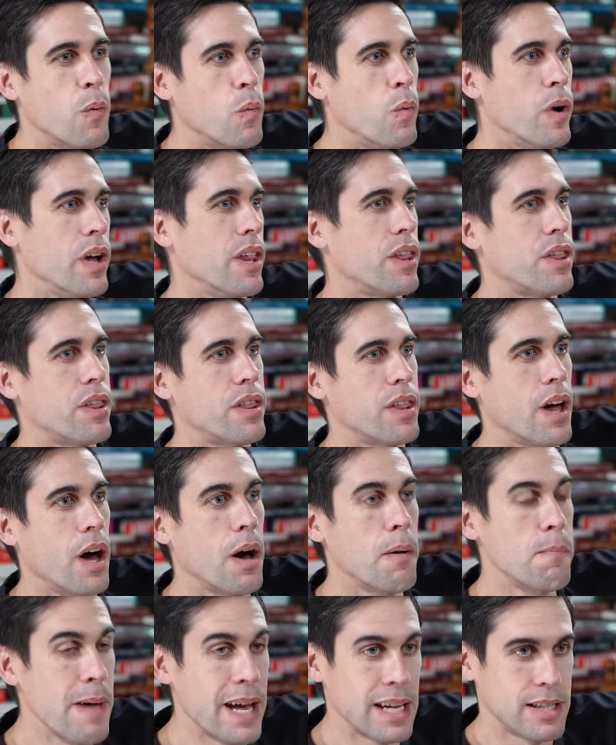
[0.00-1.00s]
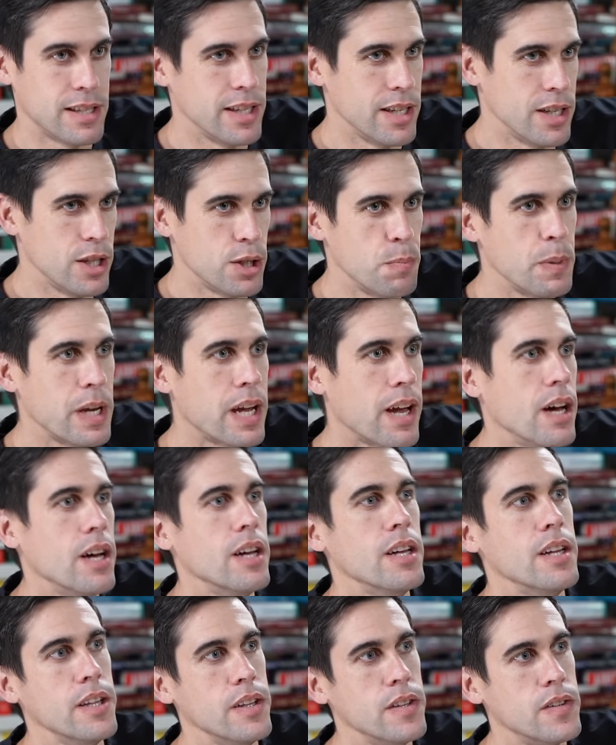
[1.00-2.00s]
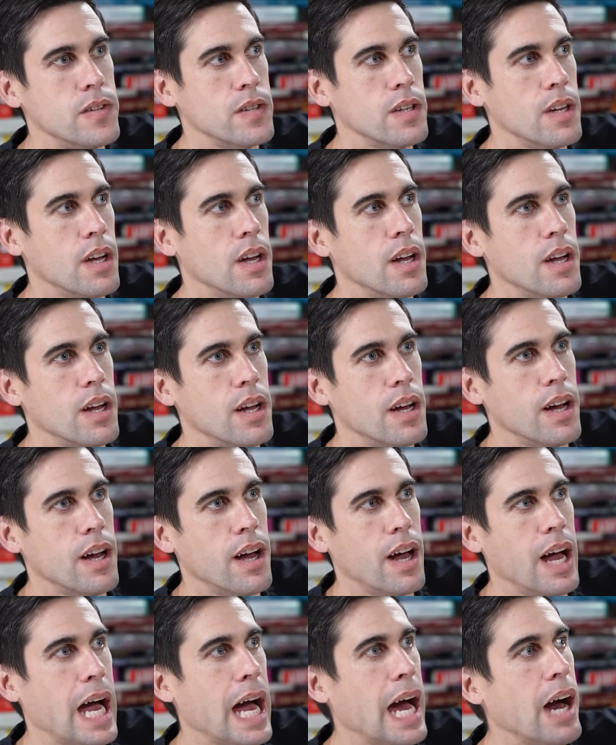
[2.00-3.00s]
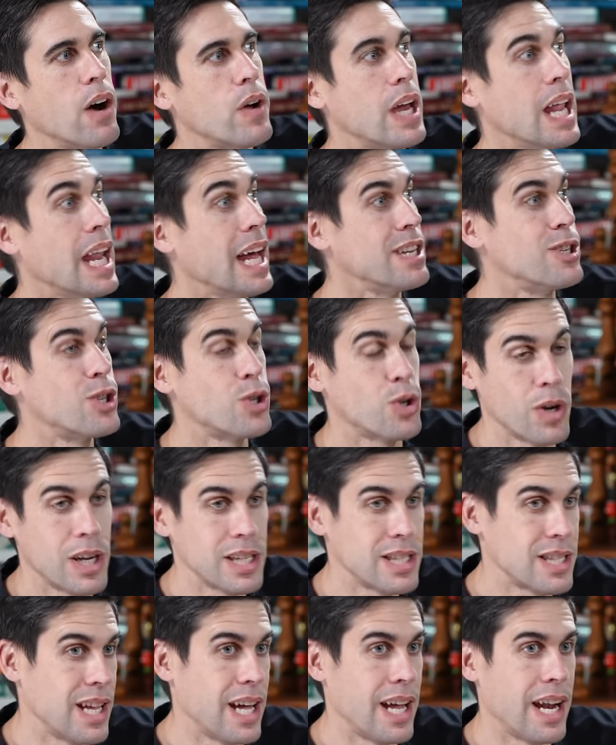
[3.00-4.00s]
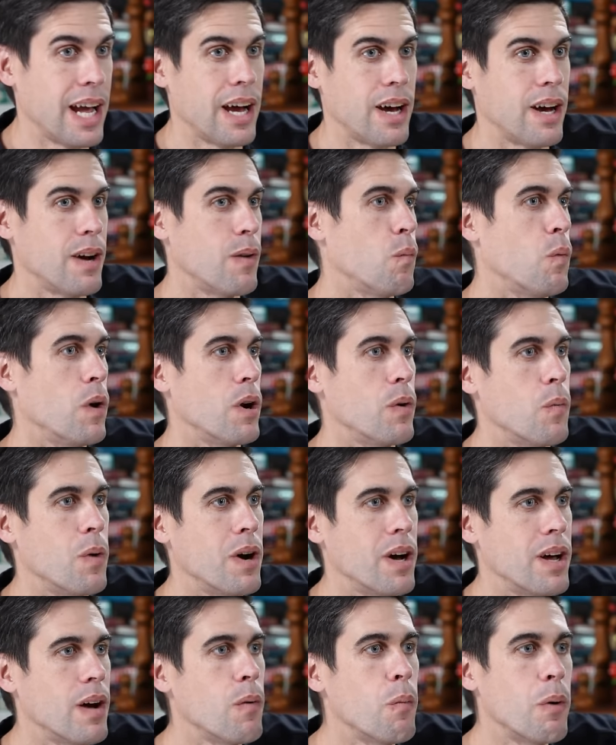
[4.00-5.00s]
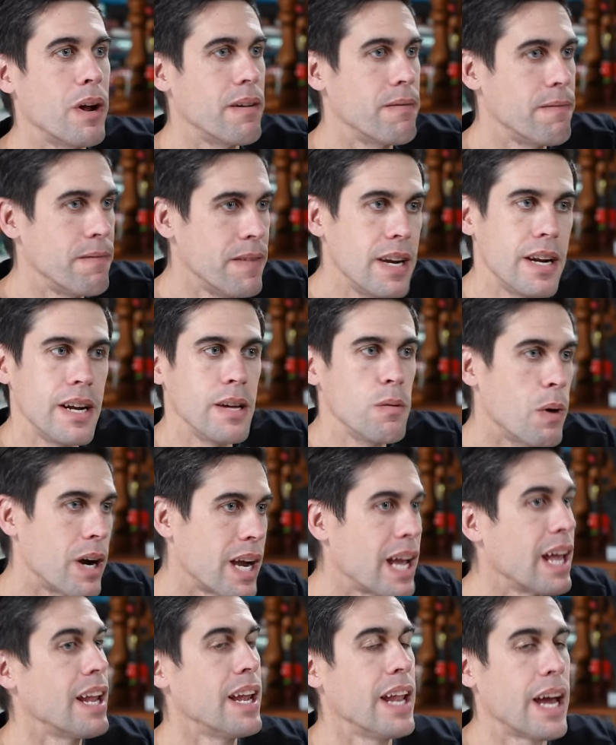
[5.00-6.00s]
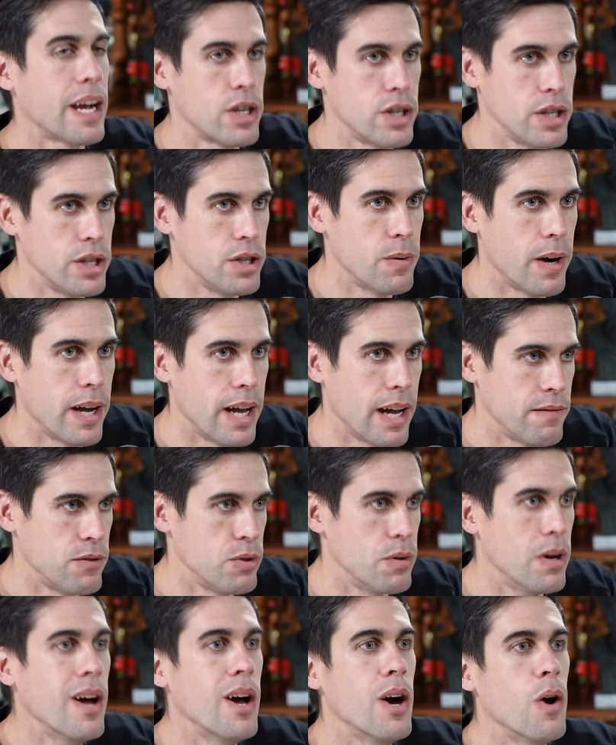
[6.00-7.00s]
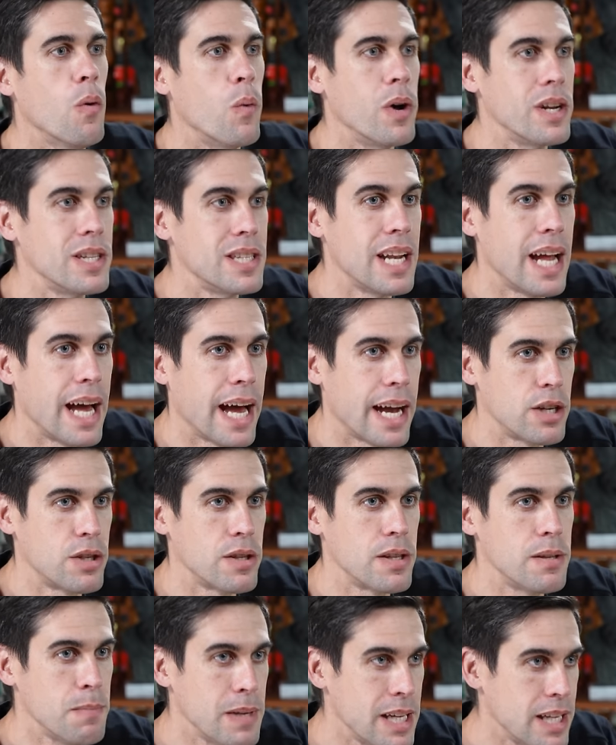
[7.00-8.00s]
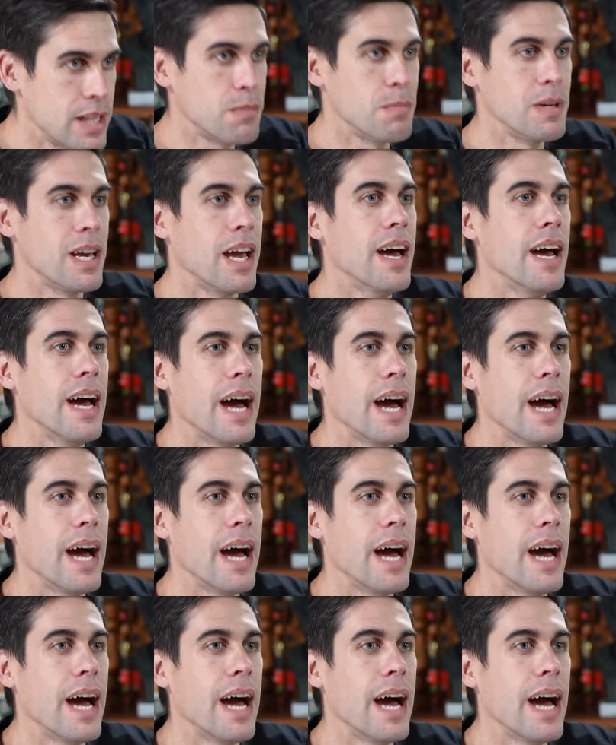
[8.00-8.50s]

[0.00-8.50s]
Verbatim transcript: with a message because uh, how can I trust that? How, what, what, what affinity, what connection yeah. do I have to it? What does it actually mean to me?